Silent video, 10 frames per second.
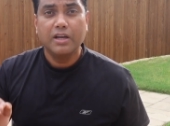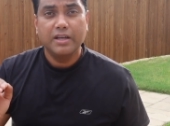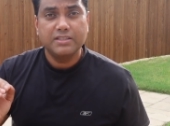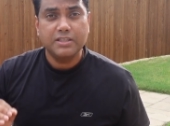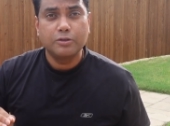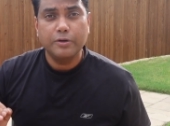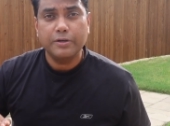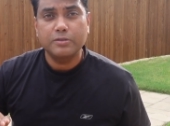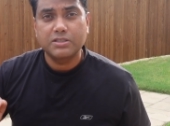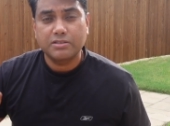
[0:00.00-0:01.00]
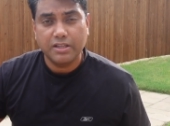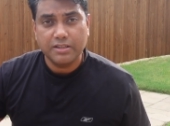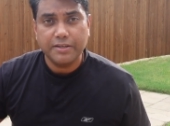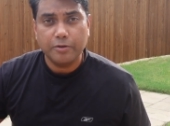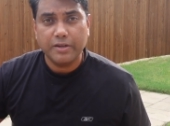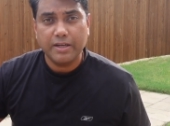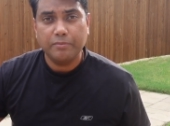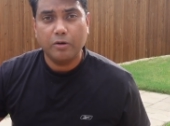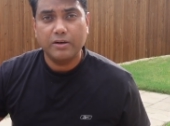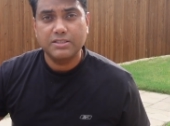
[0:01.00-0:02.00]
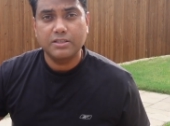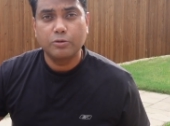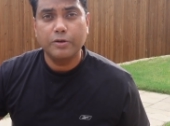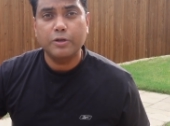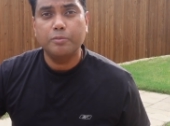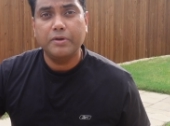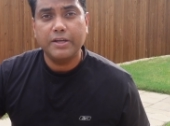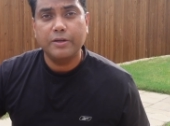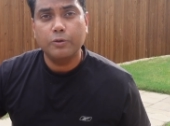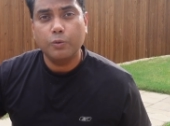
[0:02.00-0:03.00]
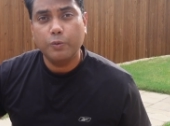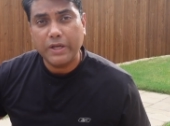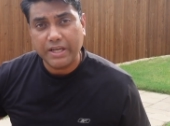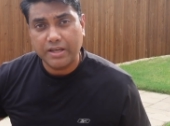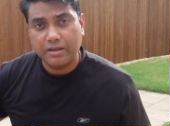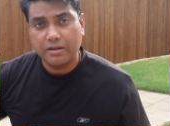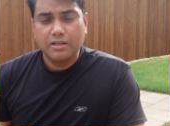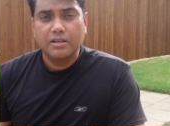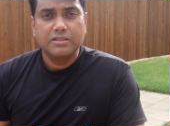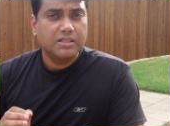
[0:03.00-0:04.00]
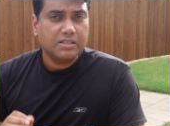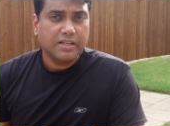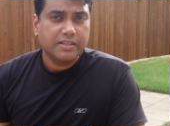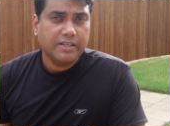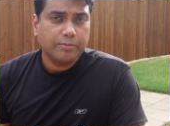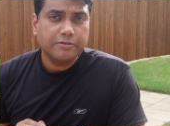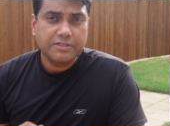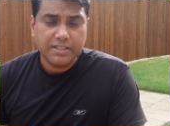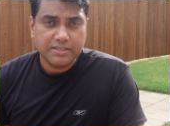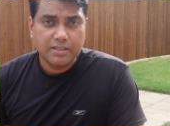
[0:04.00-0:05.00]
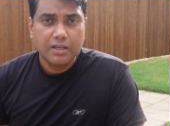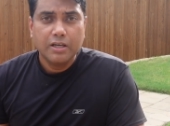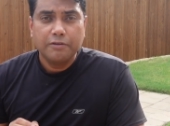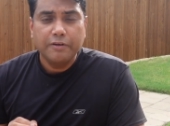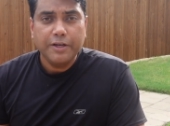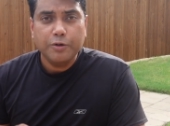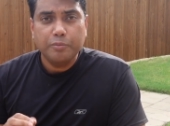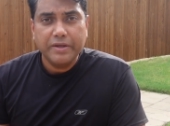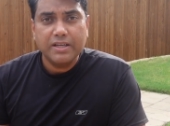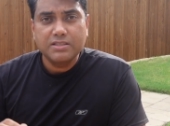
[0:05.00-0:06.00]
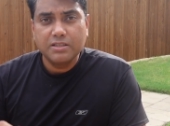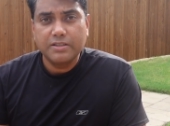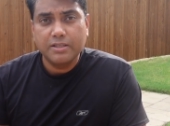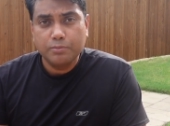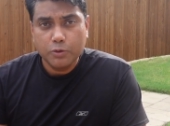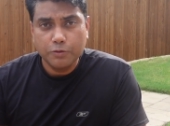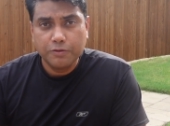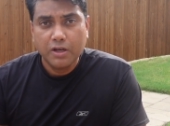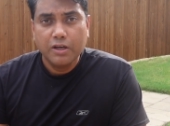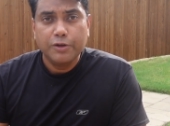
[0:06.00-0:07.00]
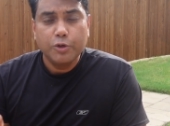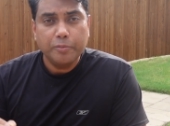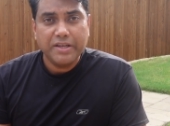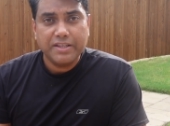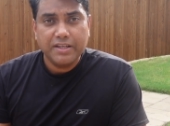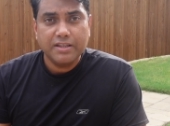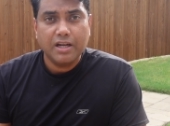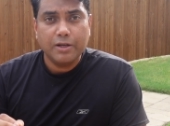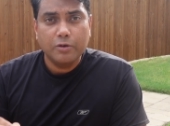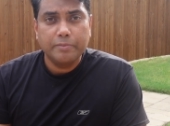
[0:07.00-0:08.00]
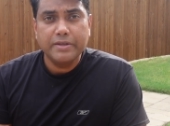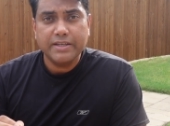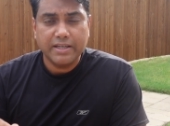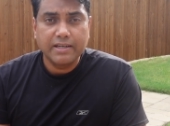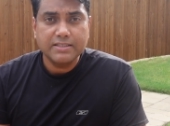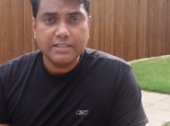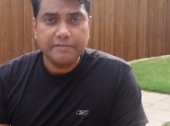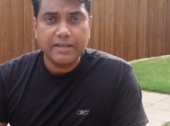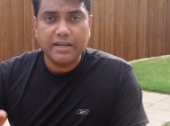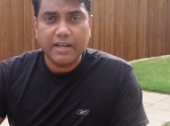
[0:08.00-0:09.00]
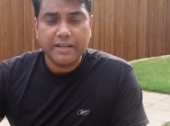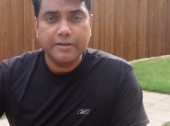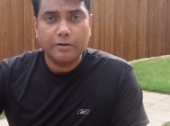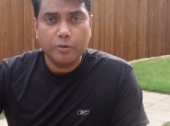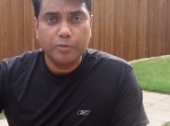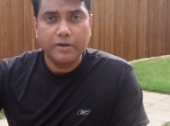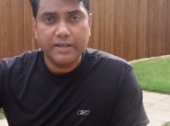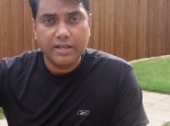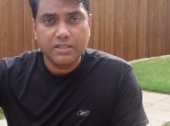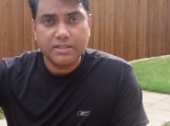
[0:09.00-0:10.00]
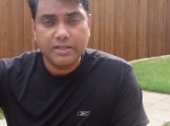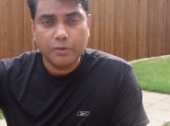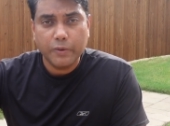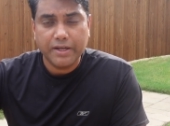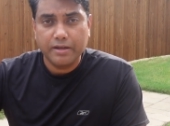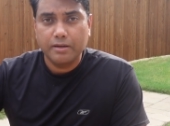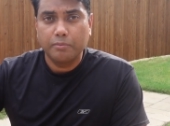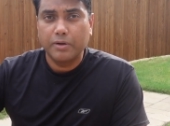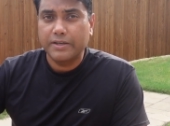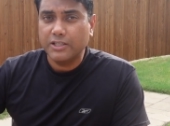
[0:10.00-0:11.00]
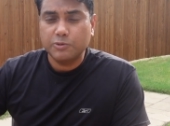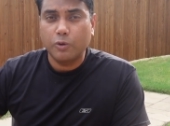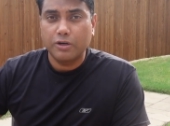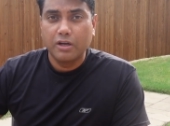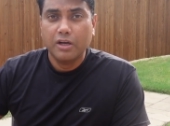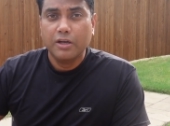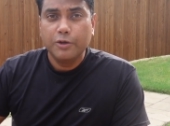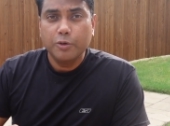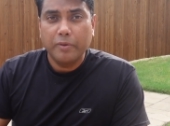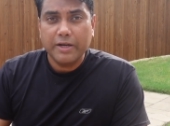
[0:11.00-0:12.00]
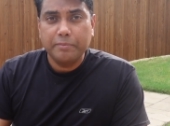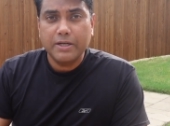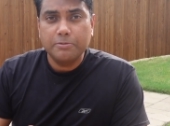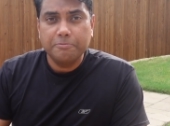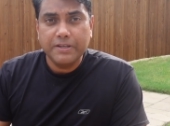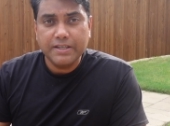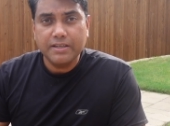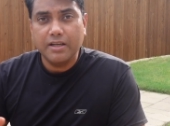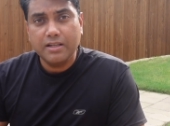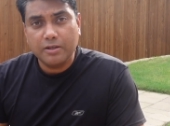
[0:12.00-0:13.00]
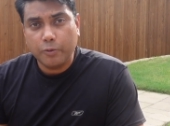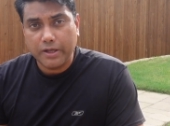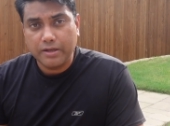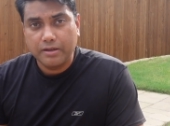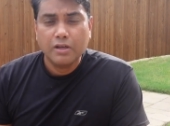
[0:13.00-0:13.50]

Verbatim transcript: Is it going to strengthen your game or is it going to make you weak? Just like the game of chess, when you make a certain move, you may think that you are being aggressive and attacking your opponent in a certain way, but guess what? You might become weak in another way.